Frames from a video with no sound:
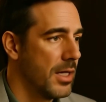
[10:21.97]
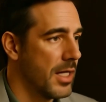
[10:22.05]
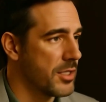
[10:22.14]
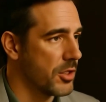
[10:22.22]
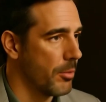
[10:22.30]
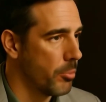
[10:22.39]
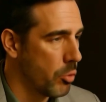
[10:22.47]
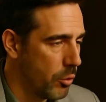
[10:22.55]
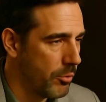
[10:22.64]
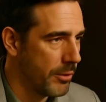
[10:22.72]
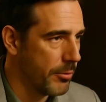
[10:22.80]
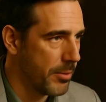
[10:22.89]
It's a
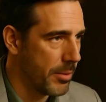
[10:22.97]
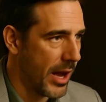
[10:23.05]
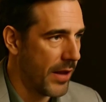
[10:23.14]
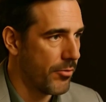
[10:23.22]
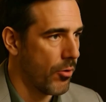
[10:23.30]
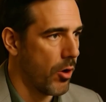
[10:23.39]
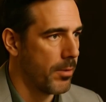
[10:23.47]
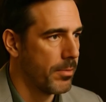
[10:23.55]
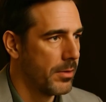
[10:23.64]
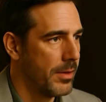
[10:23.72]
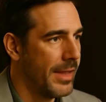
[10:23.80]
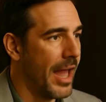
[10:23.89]
proven platform,
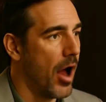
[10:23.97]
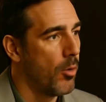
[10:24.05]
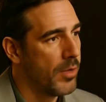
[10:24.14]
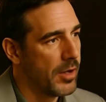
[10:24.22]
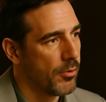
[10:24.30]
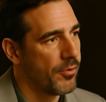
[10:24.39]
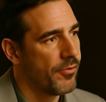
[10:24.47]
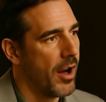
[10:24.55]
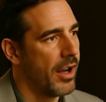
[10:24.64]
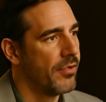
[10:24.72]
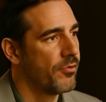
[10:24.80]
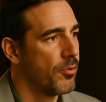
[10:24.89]
now being
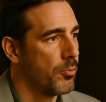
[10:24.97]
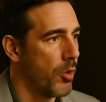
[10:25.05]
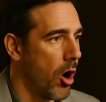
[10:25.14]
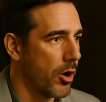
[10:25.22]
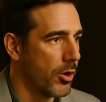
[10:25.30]
refined for broader